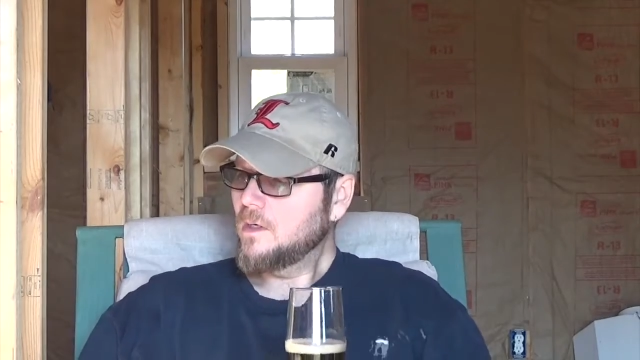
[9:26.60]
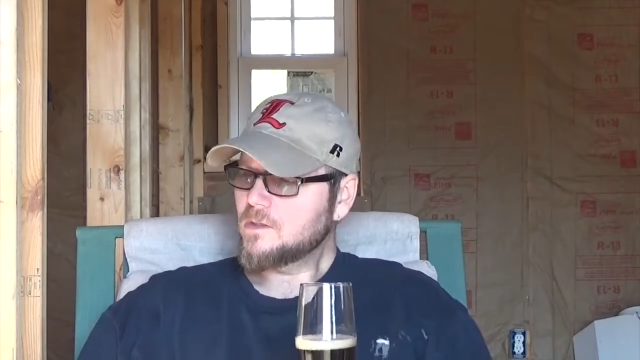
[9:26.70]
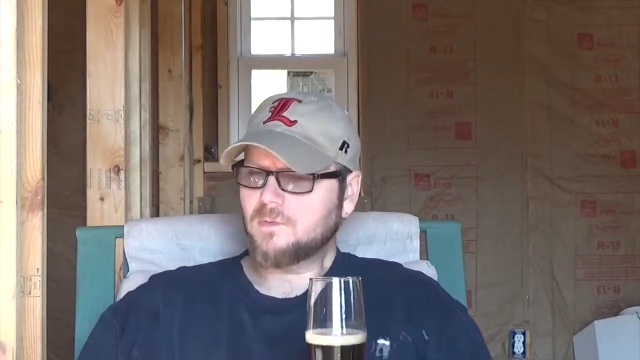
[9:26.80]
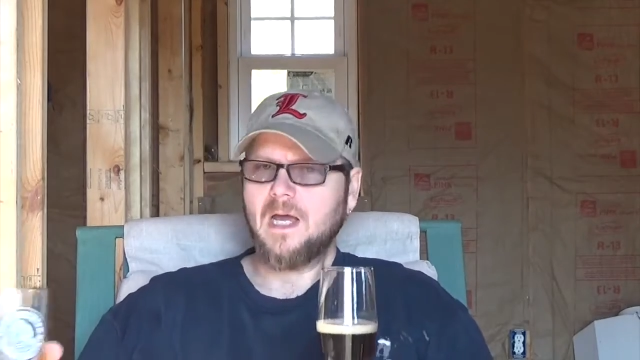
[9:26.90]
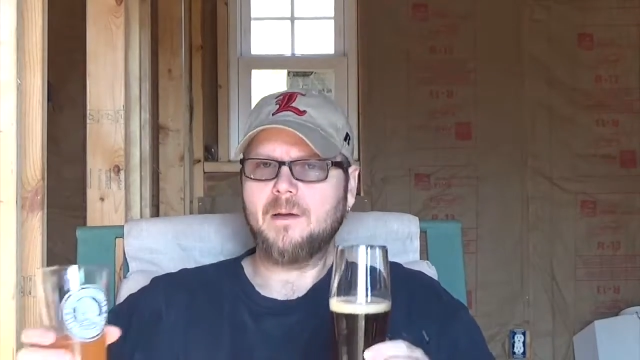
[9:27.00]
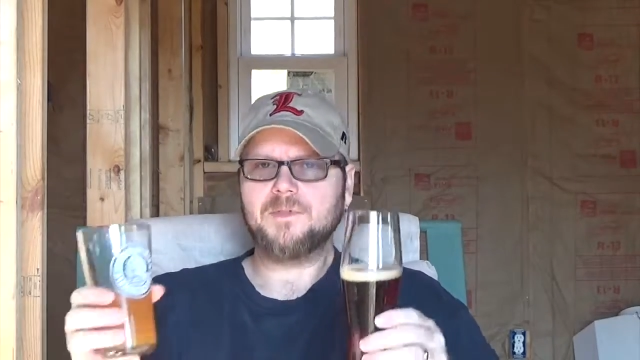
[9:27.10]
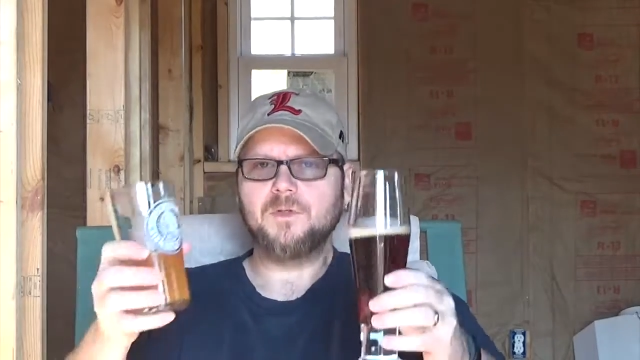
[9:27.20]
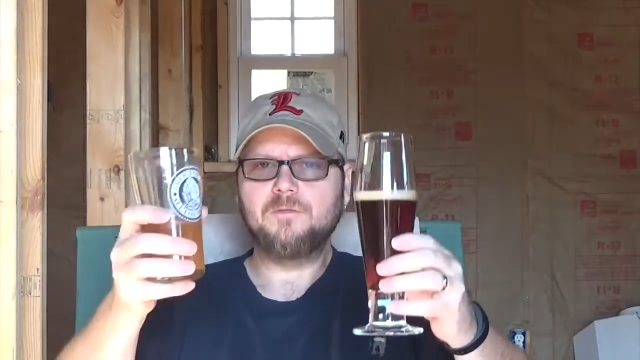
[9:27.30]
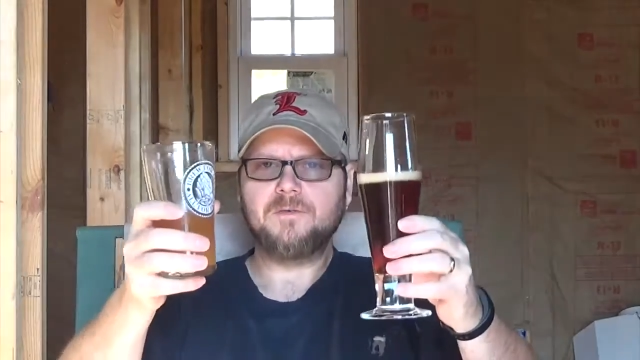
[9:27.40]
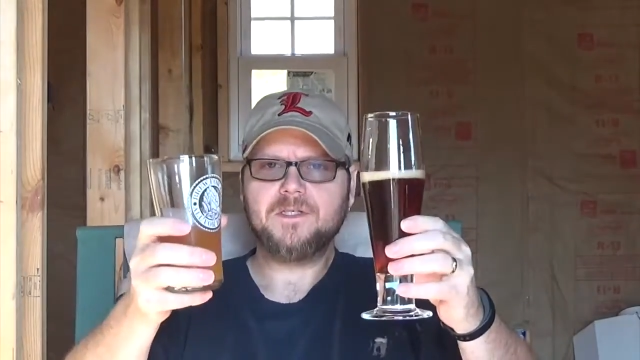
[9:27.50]
So now I'm
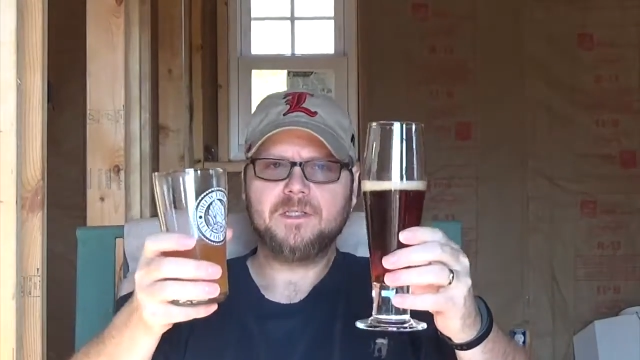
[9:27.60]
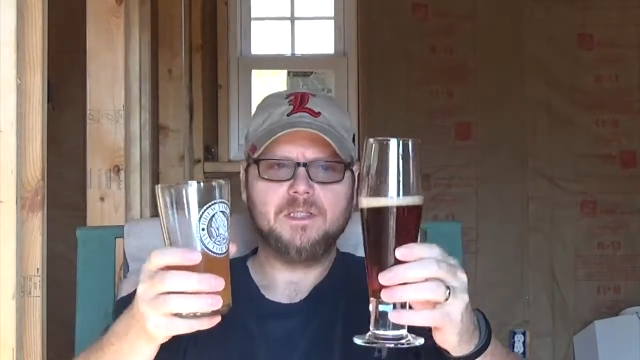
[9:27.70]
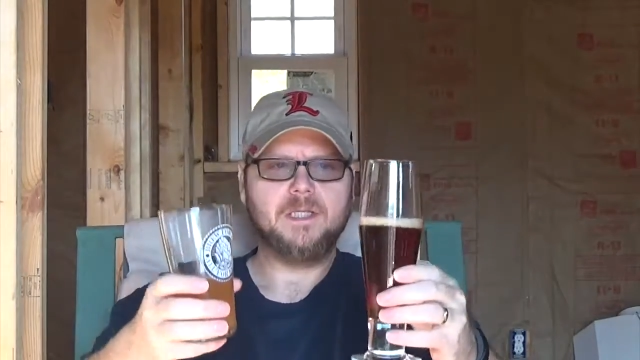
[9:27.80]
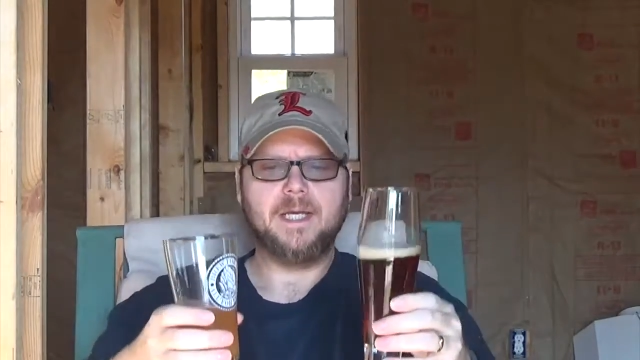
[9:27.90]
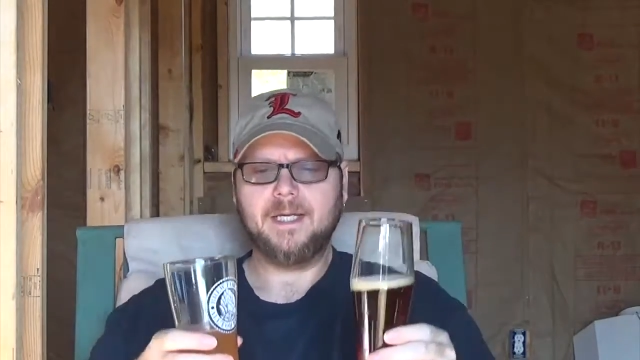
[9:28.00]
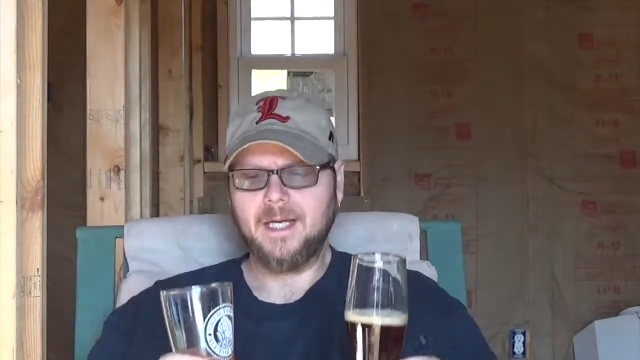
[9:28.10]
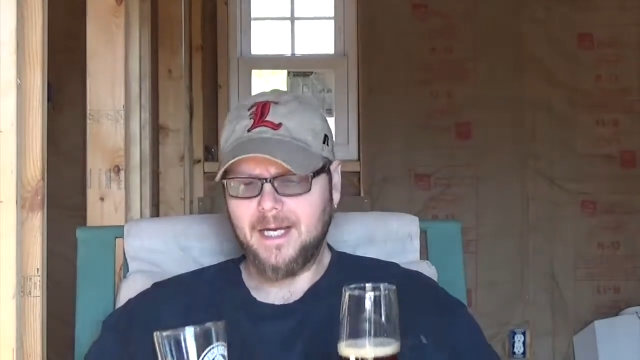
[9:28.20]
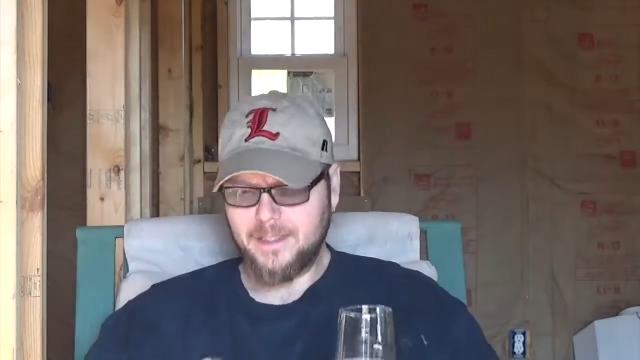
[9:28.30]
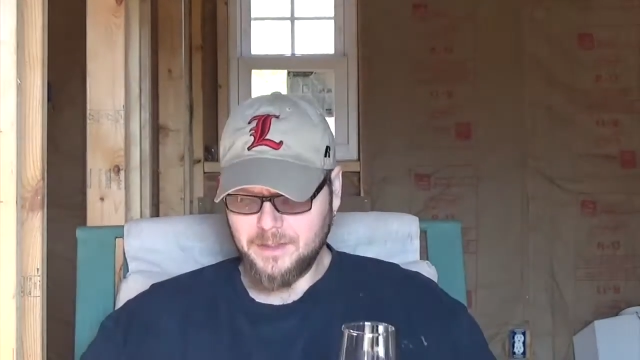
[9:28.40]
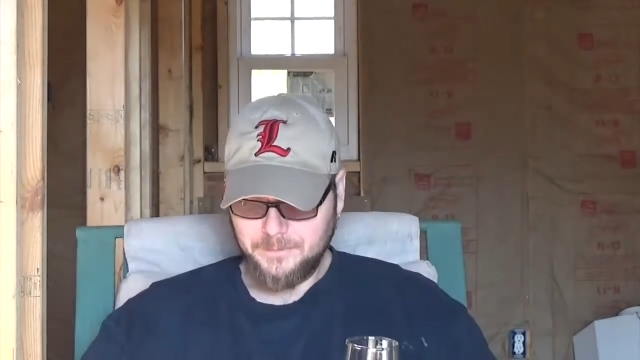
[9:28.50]
two-fisted today,
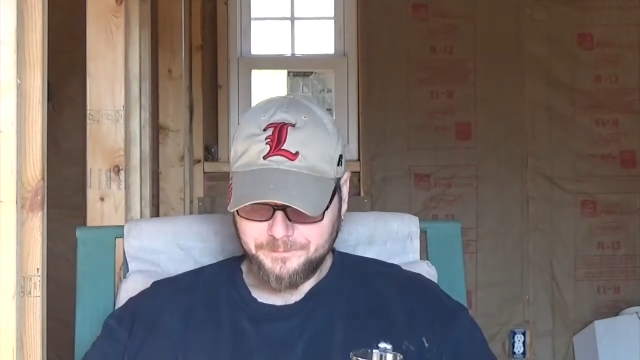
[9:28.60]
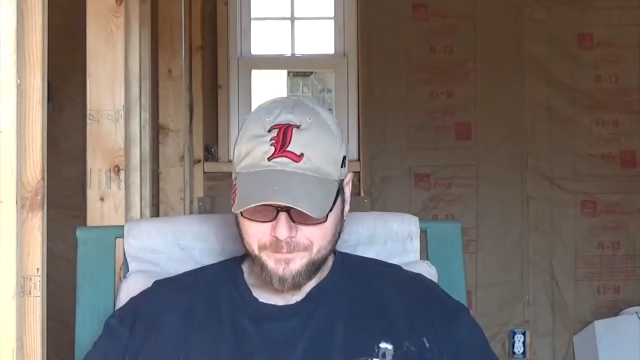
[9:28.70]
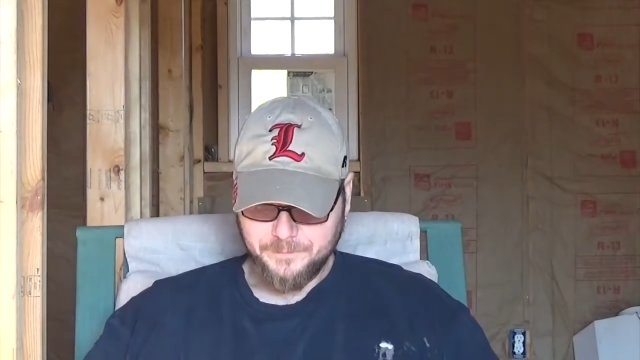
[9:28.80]
guys.